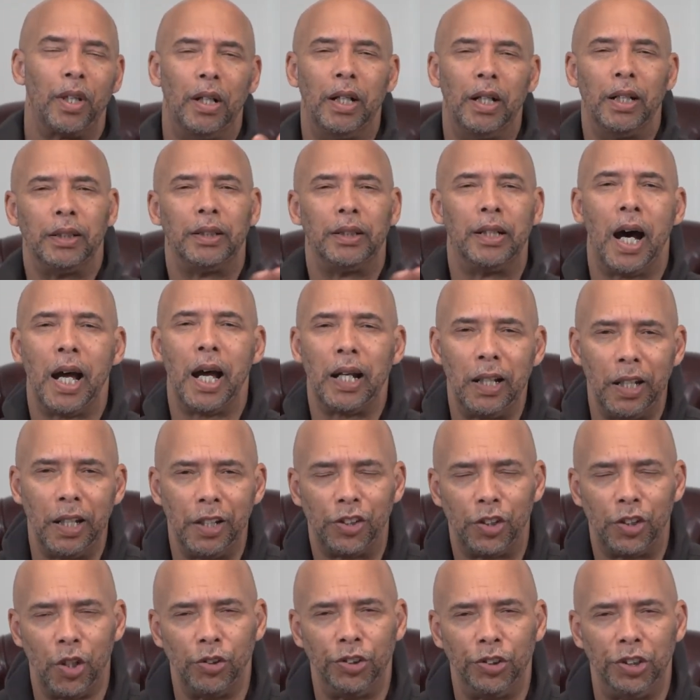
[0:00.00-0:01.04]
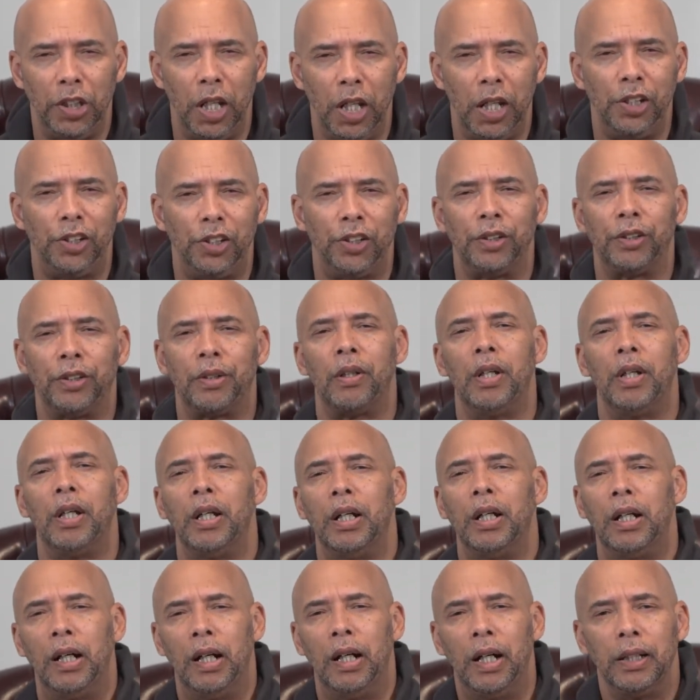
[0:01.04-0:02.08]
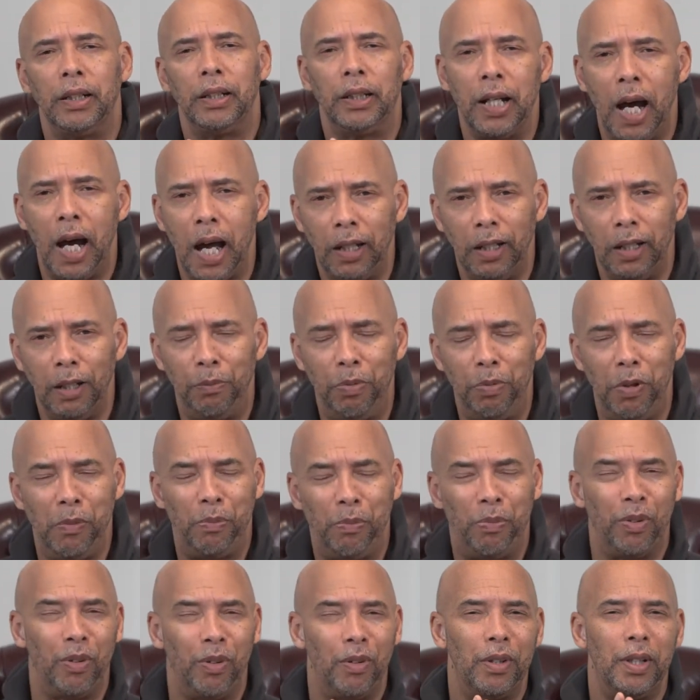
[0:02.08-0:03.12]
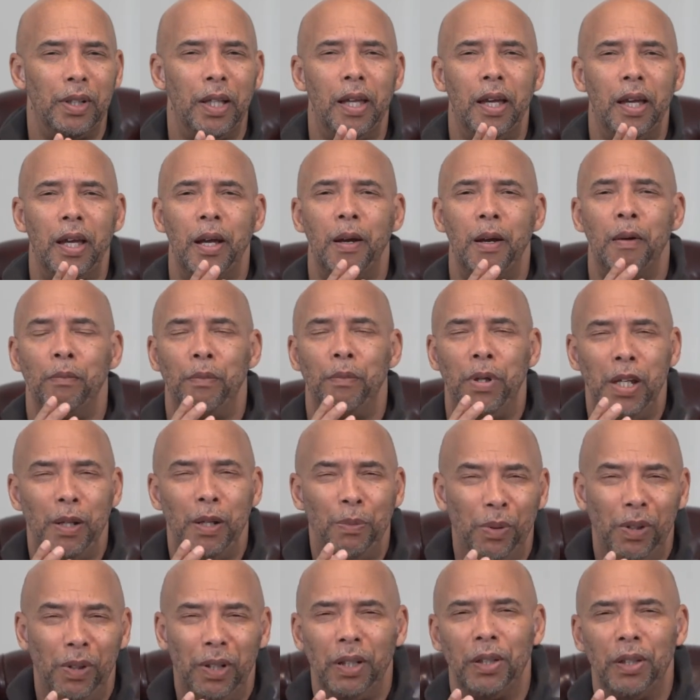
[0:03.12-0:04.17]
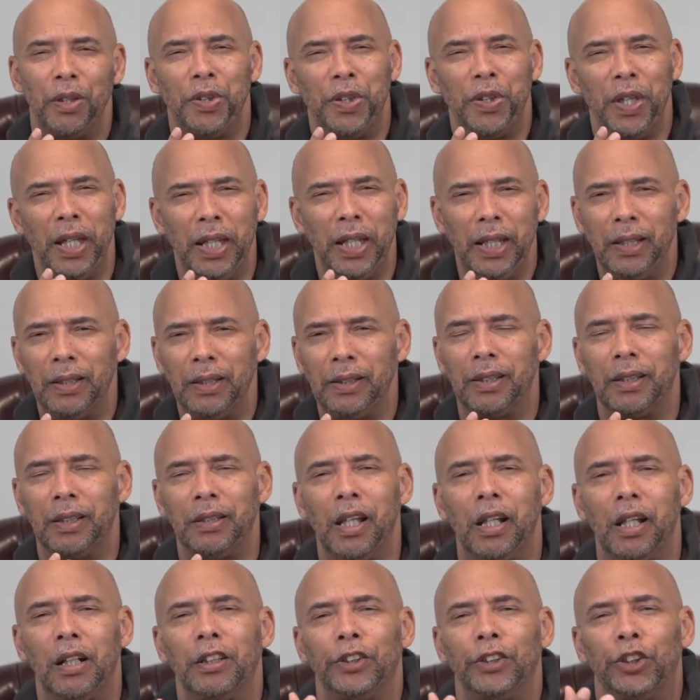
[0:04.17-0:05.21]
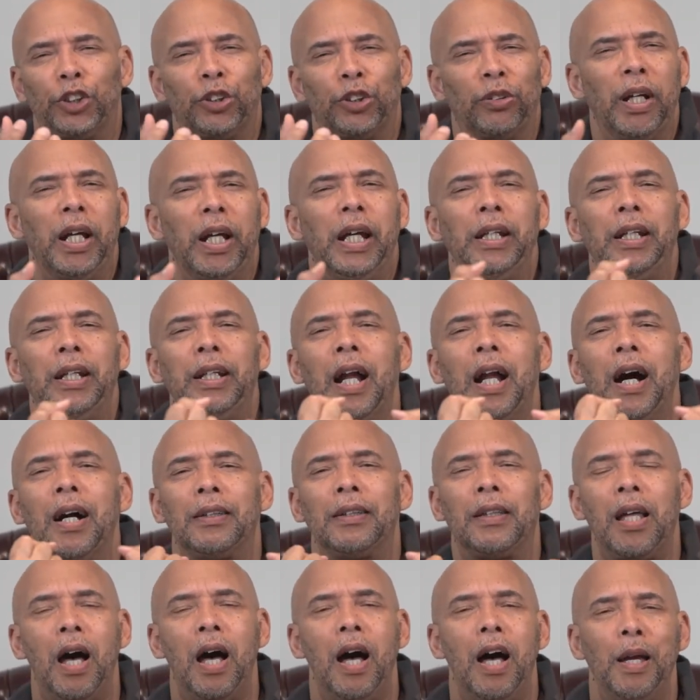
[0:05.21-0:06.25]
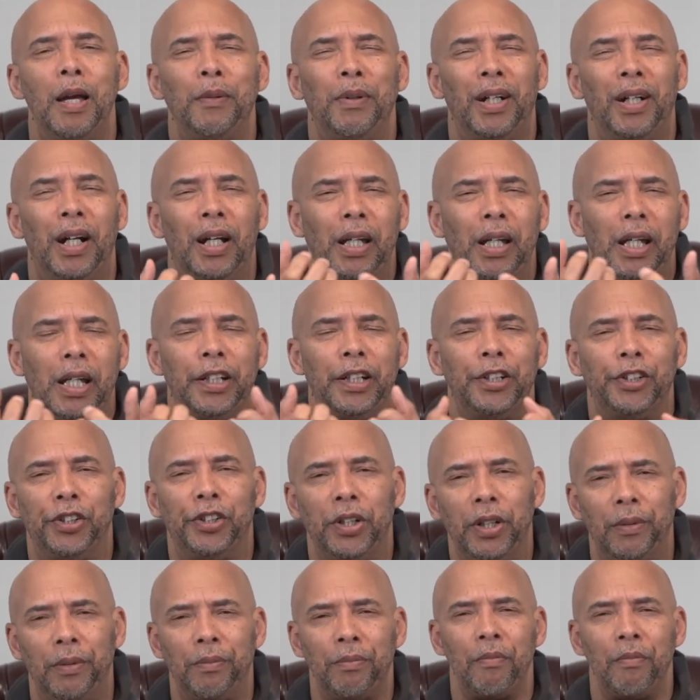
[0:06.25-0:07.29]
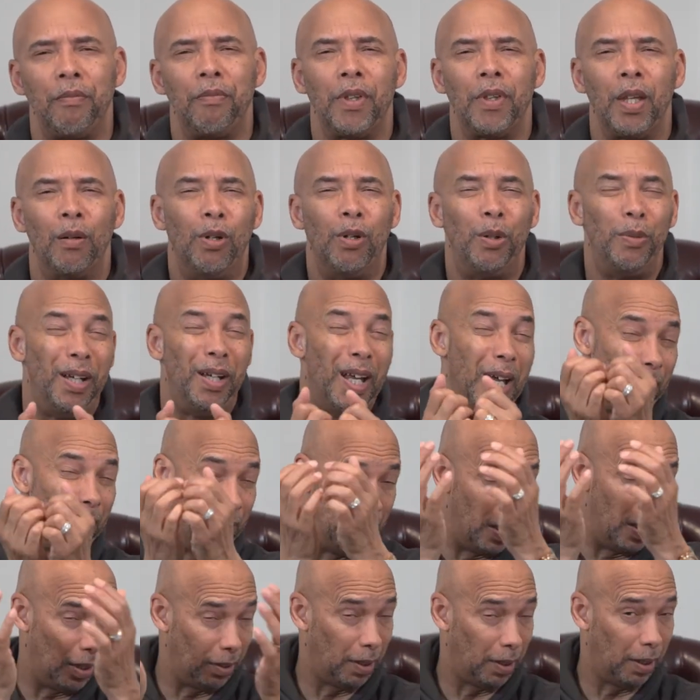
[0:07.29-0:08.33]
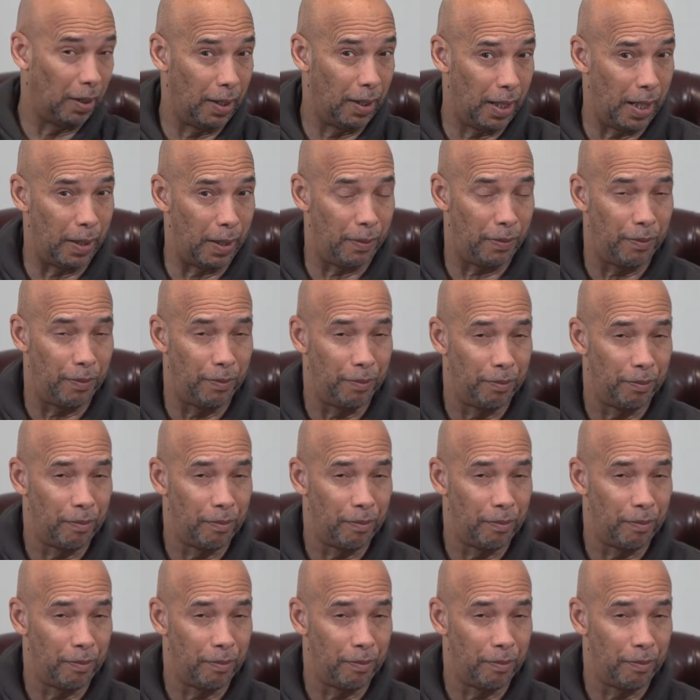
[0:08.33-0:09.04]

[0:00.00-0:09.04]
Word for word: Ungodly associations, ungodly people, people and things that are draining our time and our energy, where we have nothing left